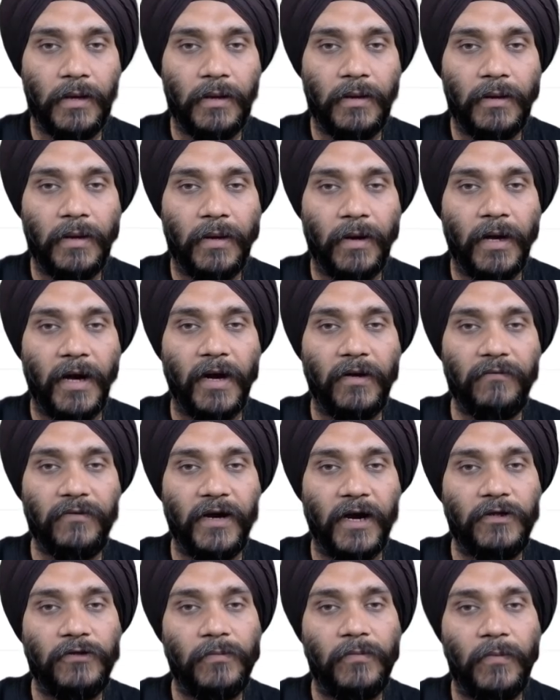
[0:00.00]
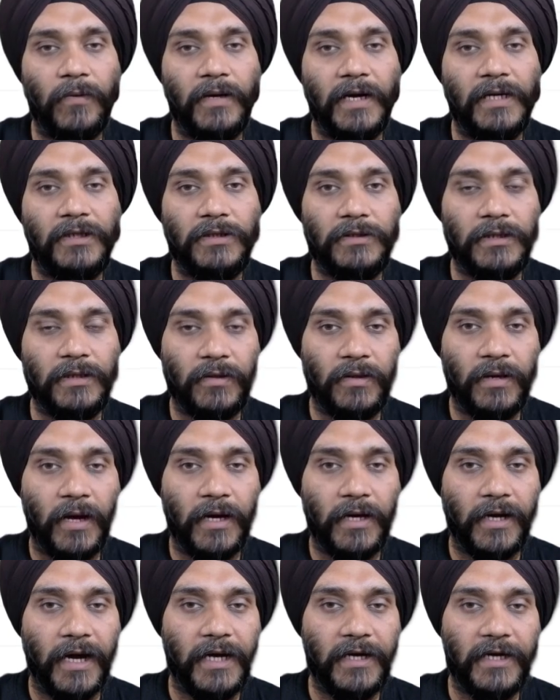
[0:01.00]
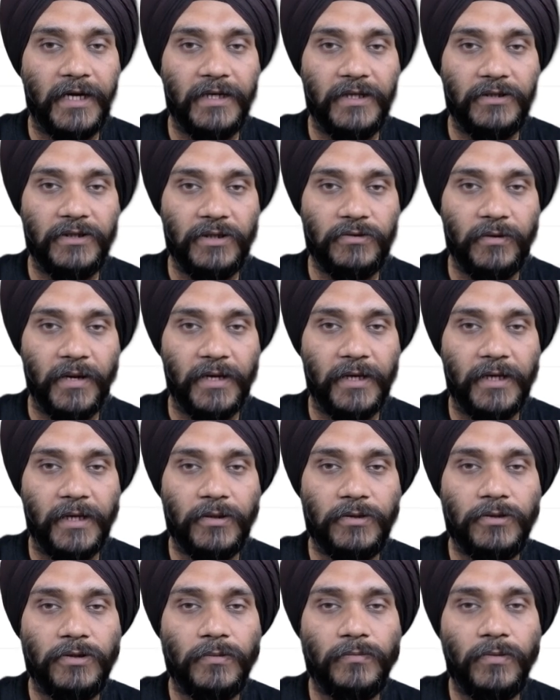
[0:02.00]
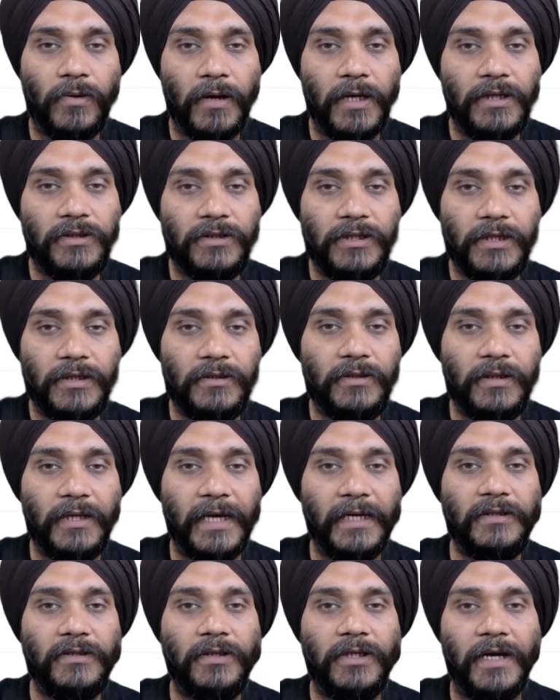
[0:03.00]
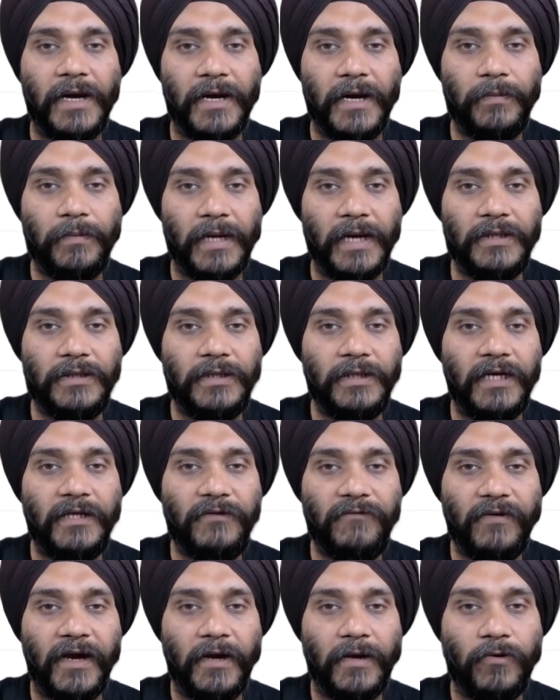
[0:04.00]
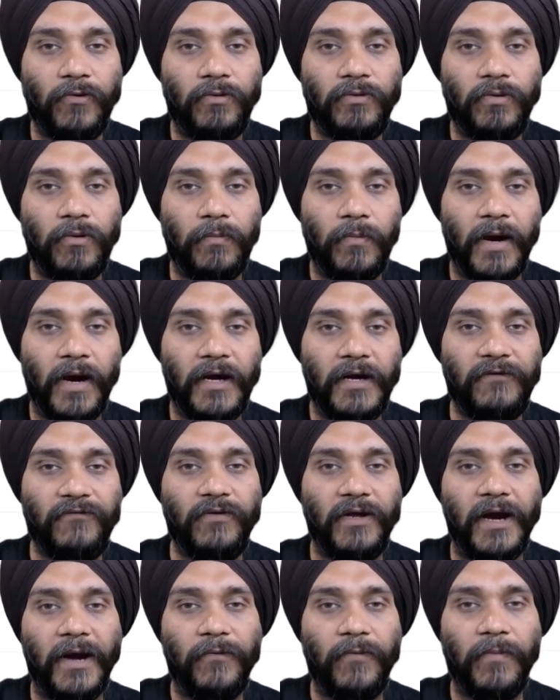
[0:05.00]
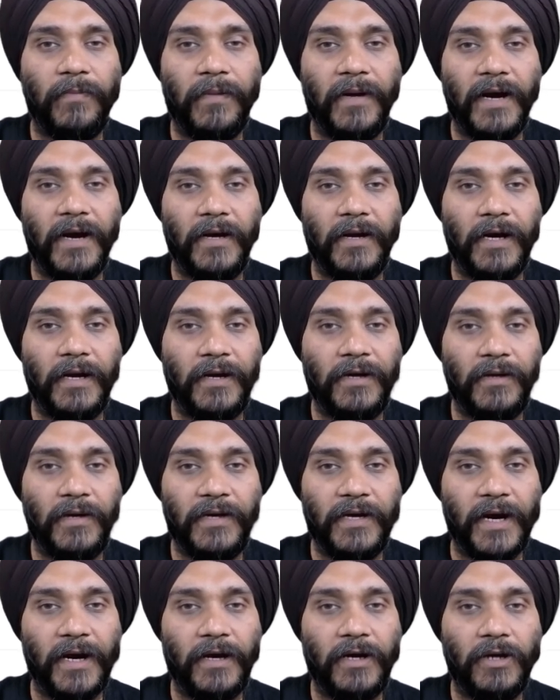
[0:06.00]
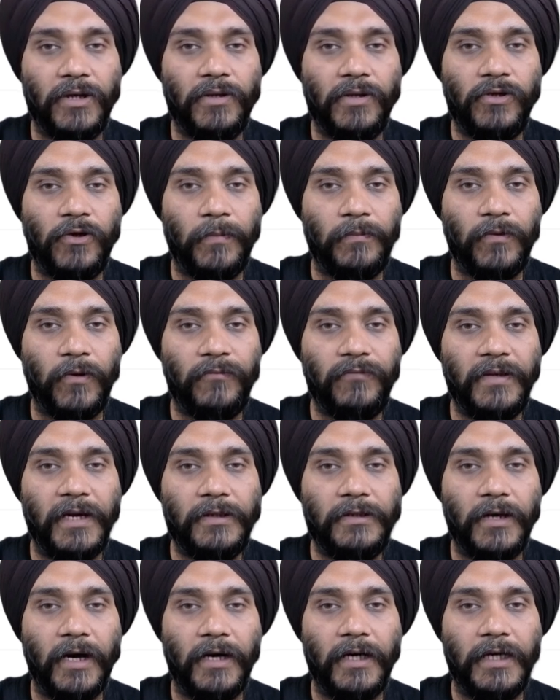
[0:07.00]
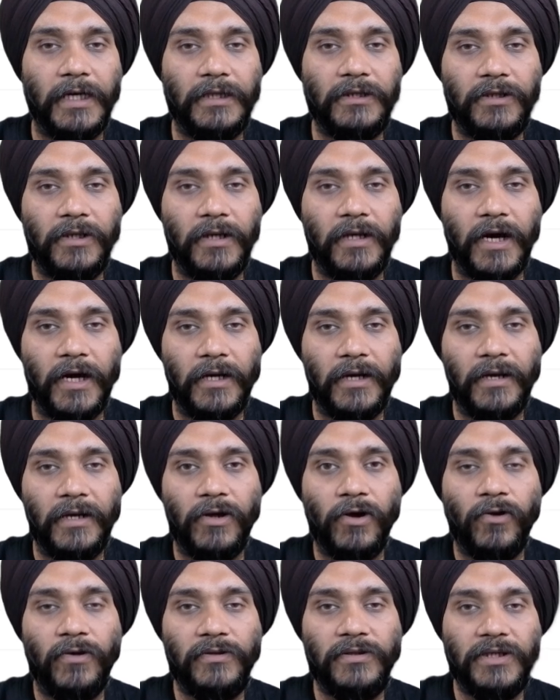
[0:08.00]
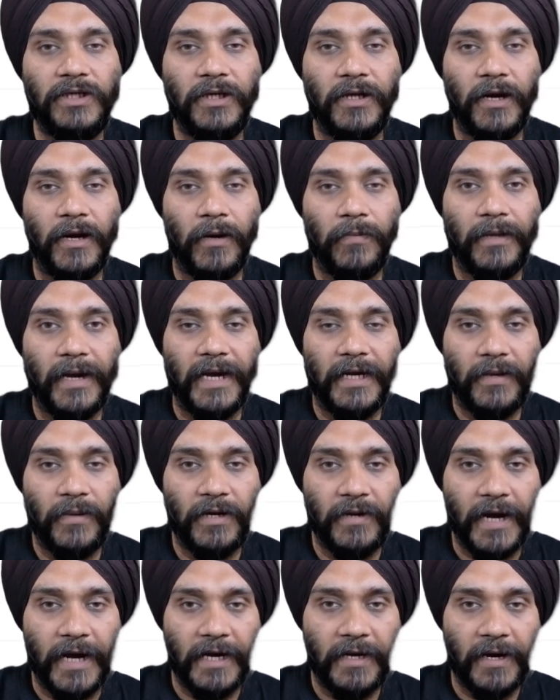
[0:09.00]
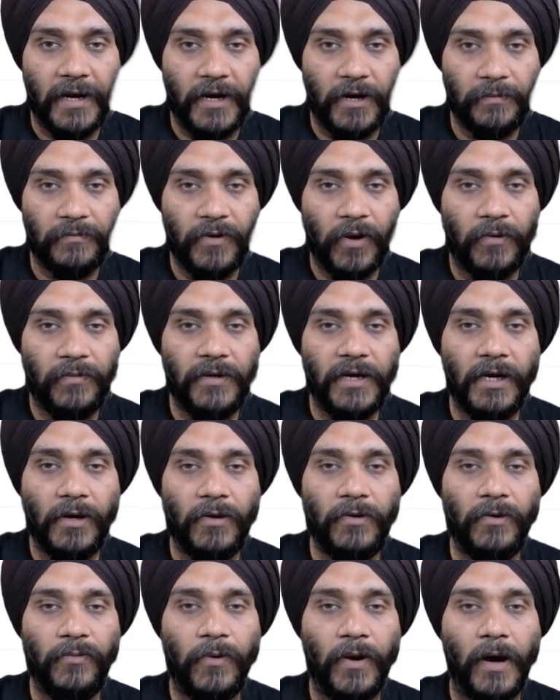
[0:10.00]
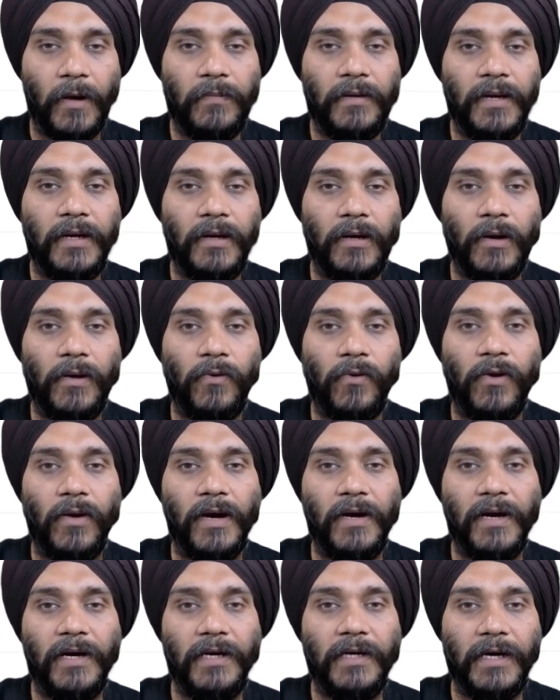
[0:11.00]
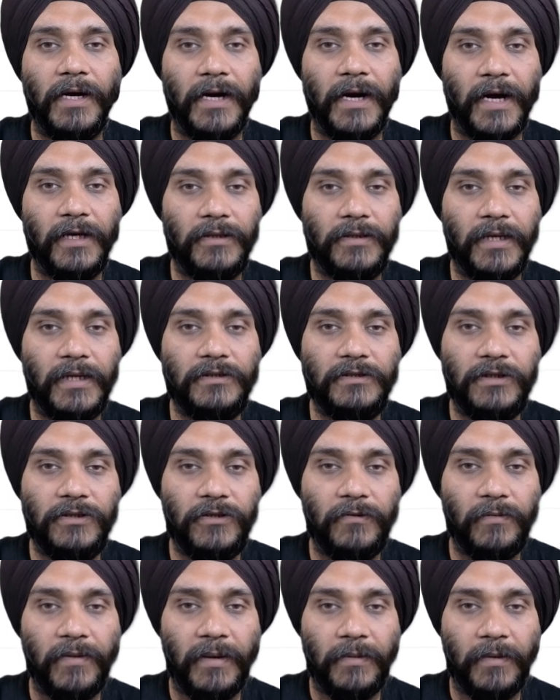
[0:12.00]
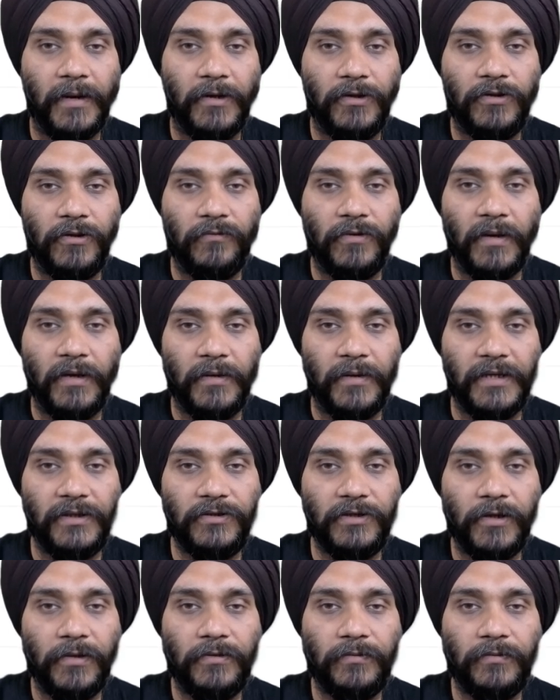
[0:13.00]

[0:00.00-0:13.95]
Now navigate to Protection, Authentication Methods, Policies, and select Passkey FIDO2. If you haven't migrated your tenant to the new profiles architecture yet, you'll see a banner right here prompting you to opt in. Go ahead and click it. Just remember, it's a one-way street.